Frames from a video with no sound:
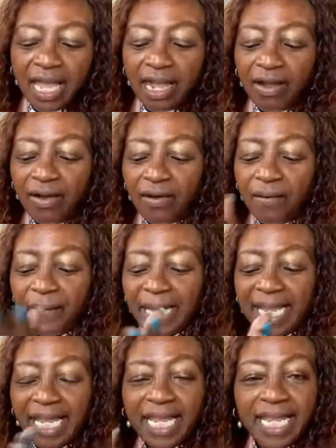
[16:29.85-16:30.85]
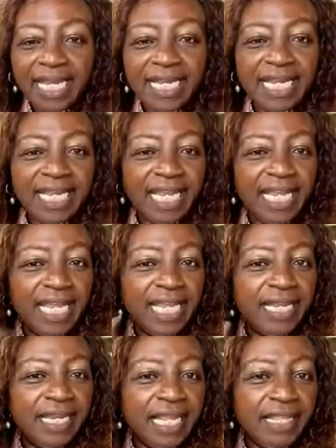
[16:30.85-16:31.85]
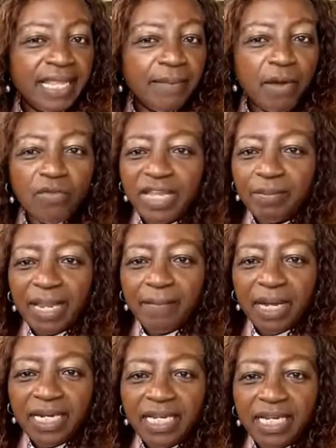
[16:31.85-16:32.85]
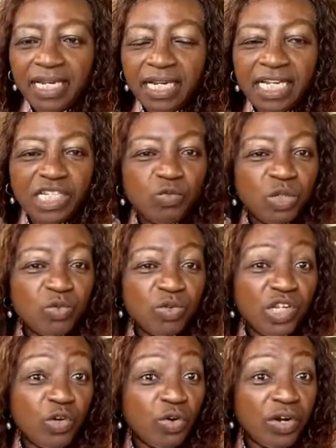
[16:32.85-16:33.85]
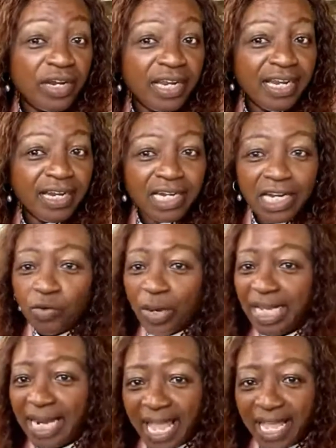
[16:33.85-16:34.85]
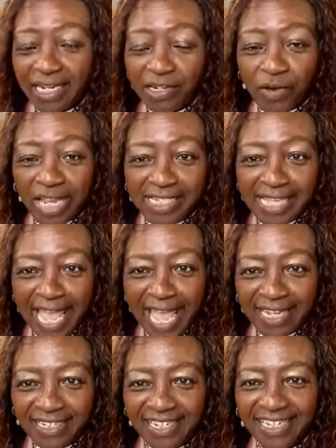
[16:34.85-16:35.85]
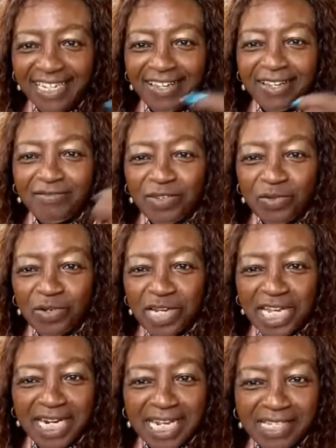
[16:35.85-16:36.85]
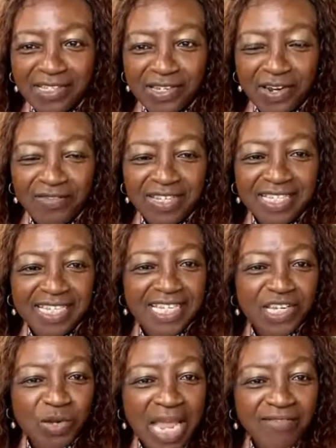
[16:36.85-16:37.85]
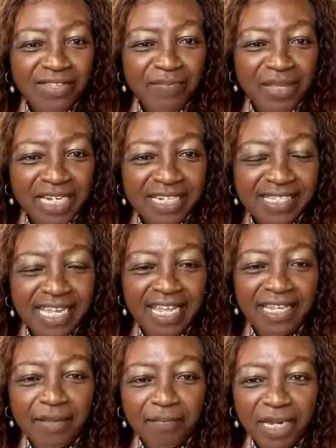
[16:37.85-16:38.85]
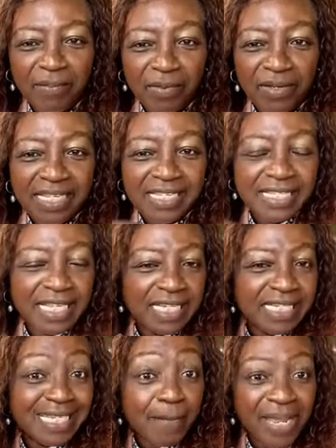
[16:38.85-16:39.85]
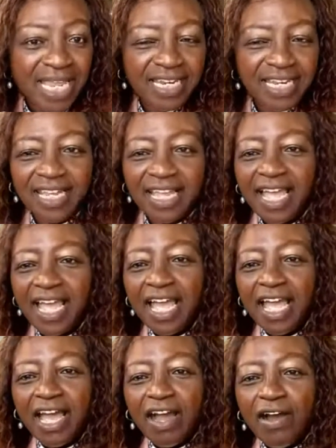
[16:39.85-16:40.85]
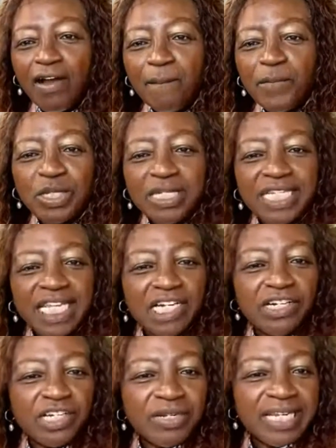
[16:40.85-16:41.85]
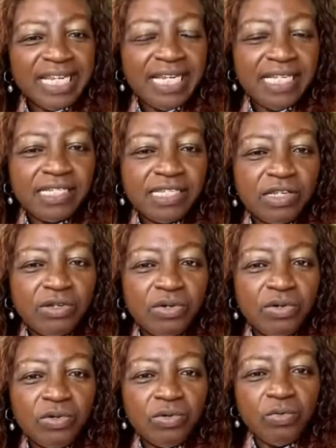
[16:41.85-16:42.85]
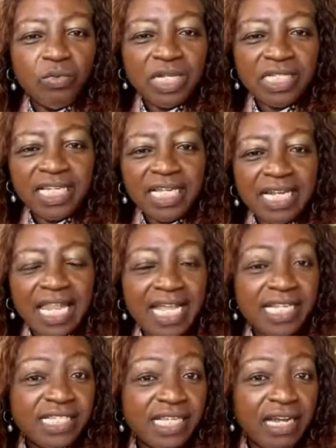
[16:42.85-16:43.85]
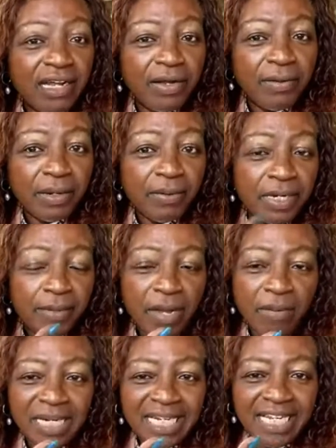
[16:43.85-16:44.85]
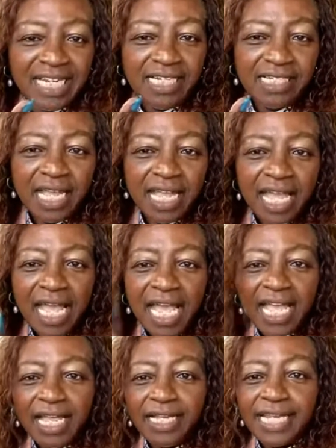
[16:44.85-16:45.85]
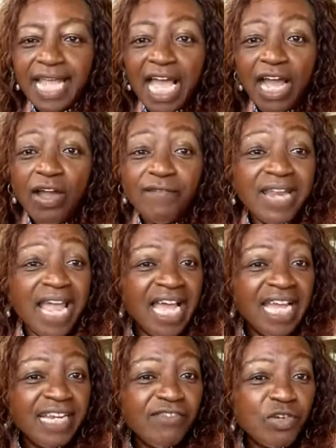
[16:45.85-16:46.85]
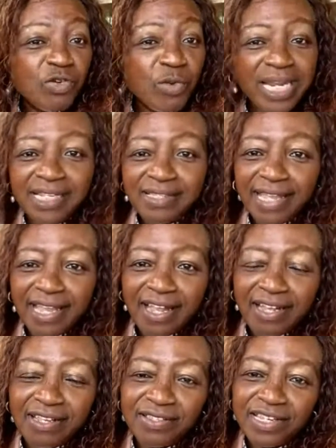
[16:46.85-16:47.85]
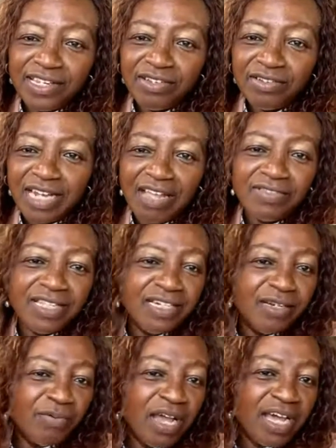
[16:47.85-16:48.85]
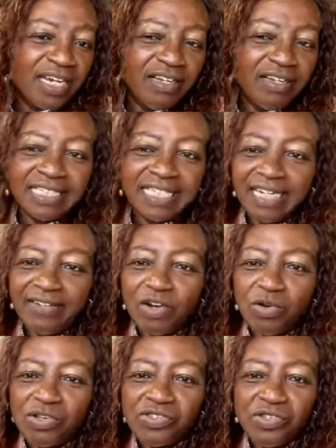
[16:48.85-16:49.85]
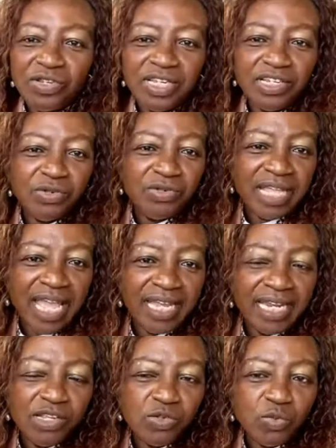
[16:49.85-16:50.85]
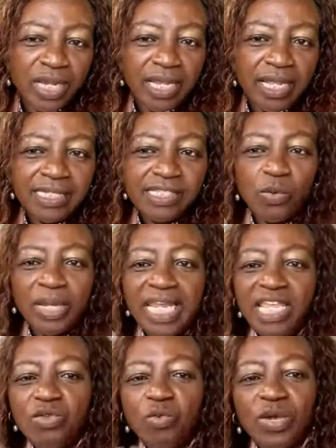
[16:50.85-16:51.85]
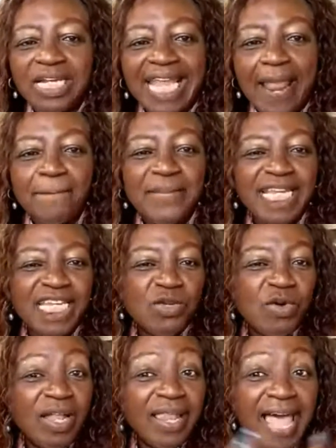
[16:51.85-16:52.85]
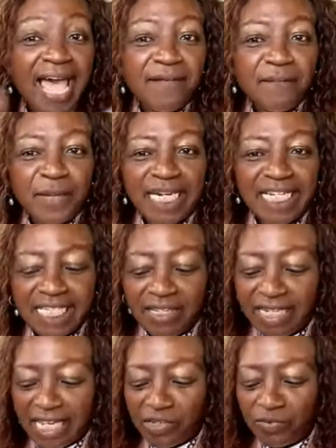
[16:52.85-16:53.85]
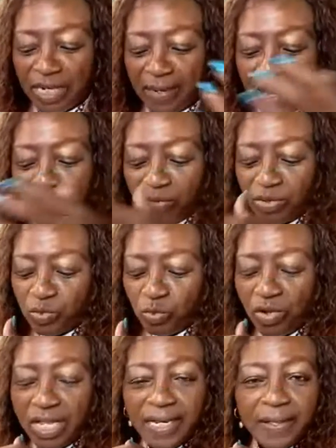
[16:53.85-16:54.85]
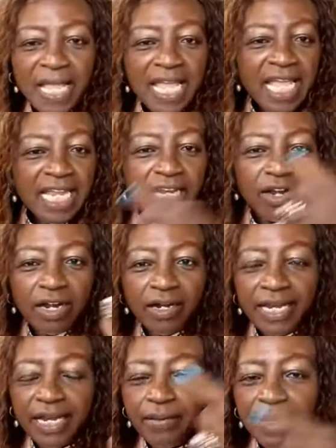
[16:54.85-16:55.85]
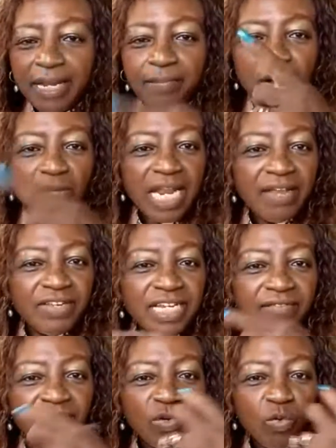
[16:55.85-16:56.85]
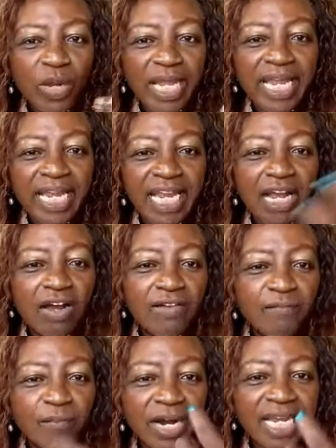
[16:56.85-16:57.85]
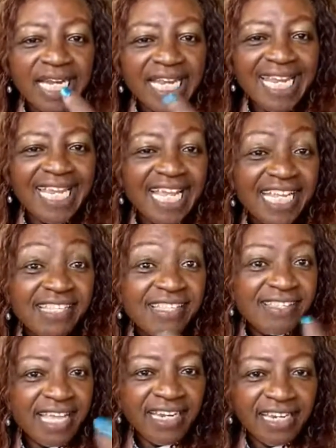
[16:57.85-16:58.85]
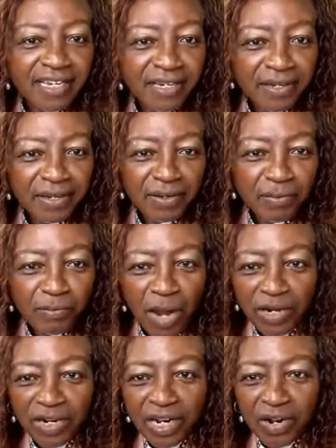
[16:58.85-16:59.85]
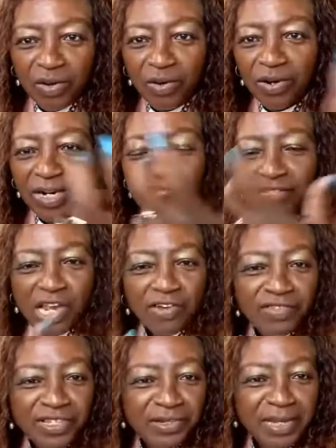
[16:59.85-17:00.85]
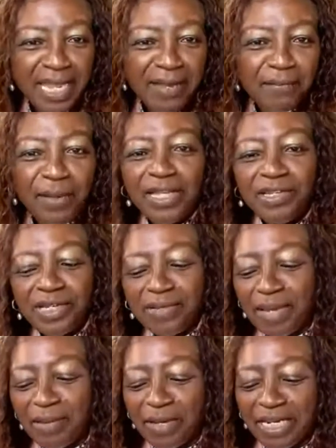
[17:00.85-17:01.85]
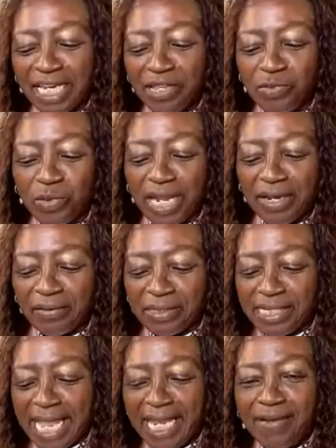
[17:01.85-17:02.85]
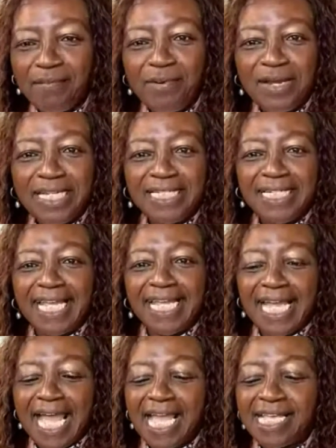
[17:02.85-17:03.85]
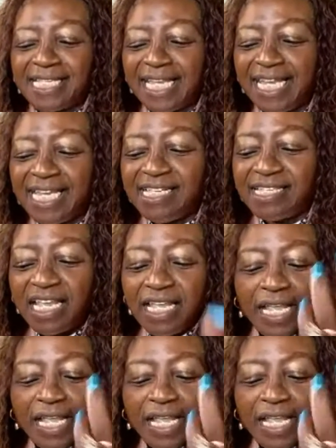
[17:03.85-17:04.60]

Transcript: And again, they both can make money. It's which one you're the greatest at. If you're good at the services and you have something to sell that people is demanding, you can tailor your needs to what the clients the public needs. And if not, if you're great at sales and you love selling a product, then of course you can do that as well. So either one can make you a lot of money. So it doesn't really matter which one. They both have a different way of marketing and selling product or a service. Okay, but you can make money either way. Second point today, guys, is